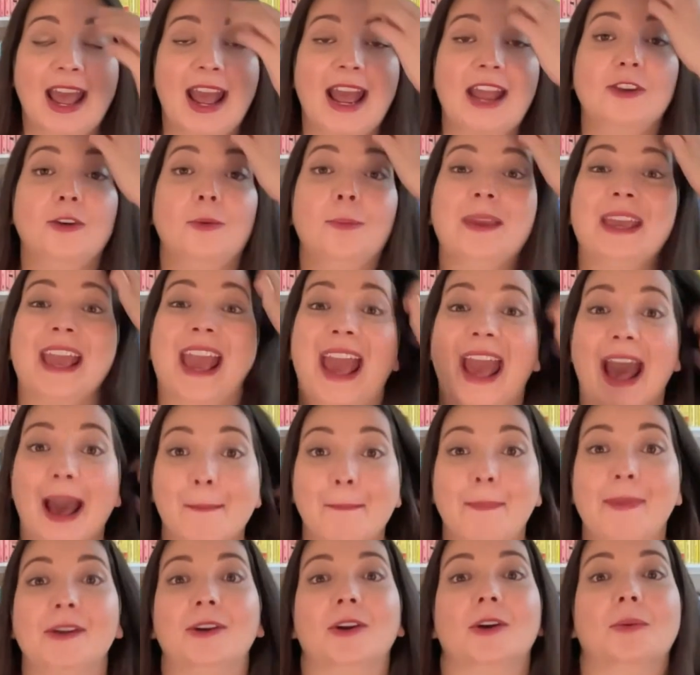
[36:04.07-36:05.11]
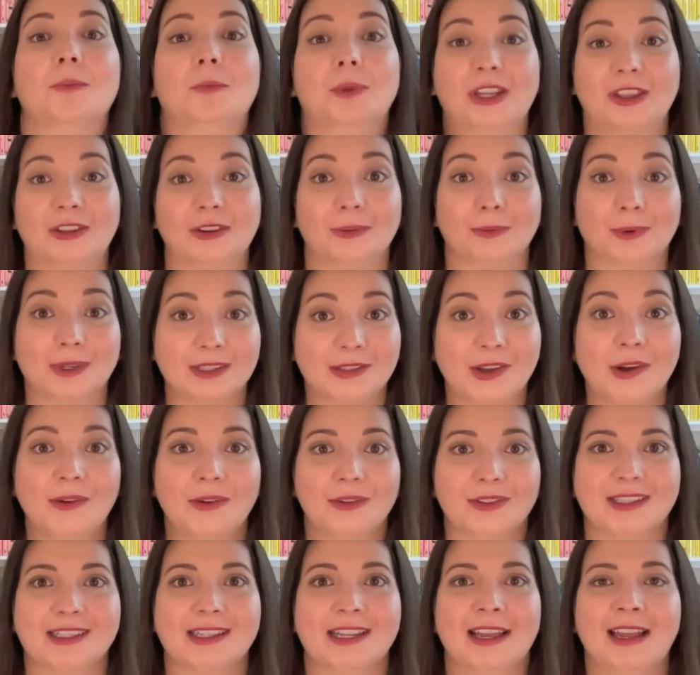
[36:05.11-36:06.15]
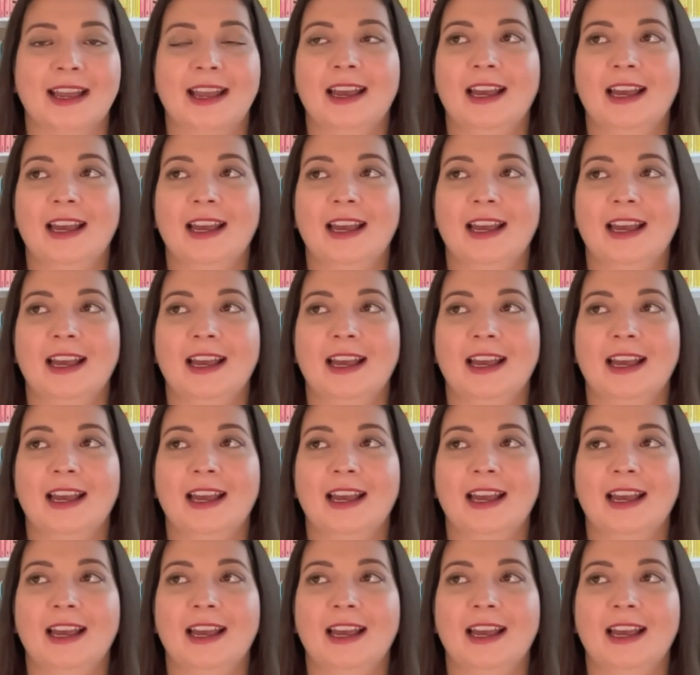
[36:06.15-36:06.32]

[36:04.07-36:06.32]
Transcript: And you'll be happier with your results.